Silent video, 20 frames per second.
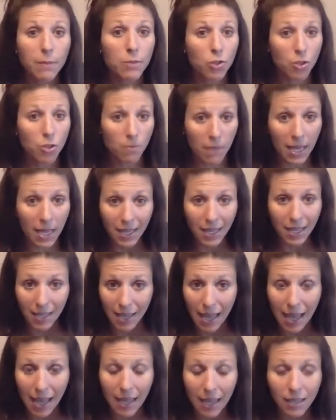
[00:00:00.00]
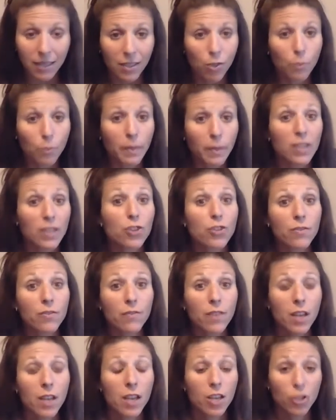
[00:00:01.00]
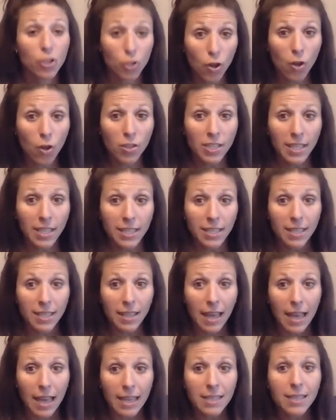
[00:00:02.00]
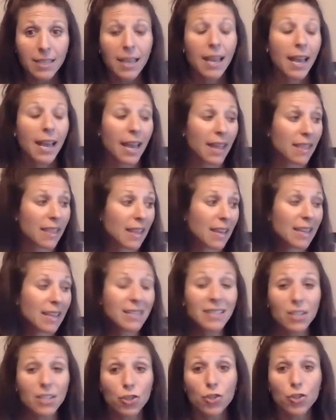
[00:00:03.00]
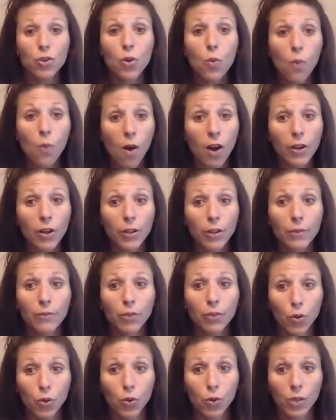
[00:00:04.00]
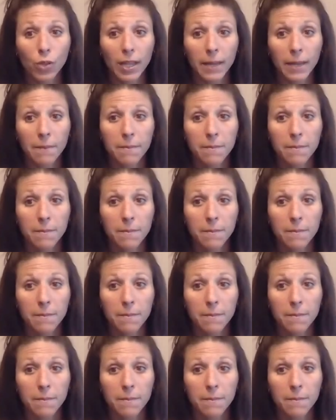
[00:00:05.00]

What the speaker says: So you may need to add a little pinch of salt into that, and then additional water for cooling.